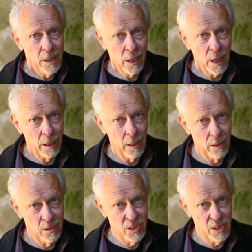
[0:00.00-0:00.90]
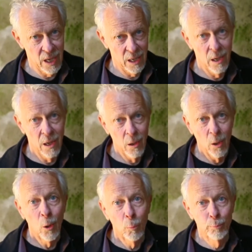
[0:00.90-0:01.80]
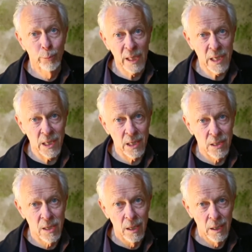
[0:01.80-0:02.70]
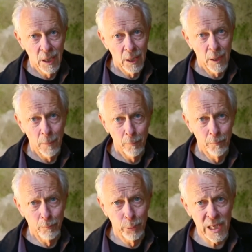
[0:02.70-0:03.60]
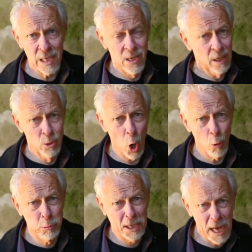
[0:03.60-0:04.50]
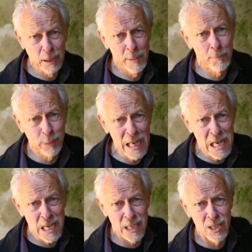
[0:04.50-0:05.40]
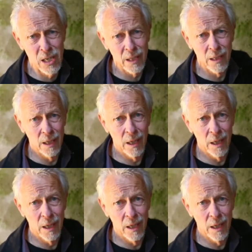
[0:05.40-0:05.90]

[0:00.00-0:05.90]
You gotta understand. Please. Please, don't kill me, please!